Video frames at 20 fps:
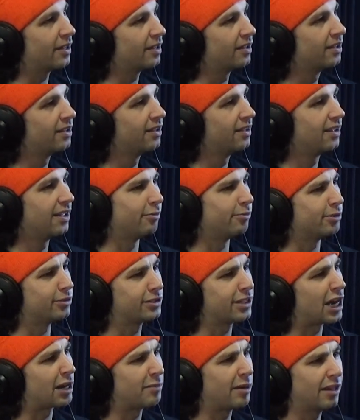hill and we were
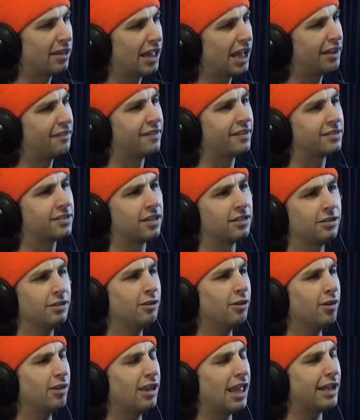just talking about life. And I was
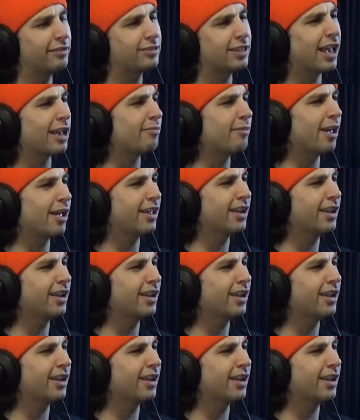like, you know what life's like,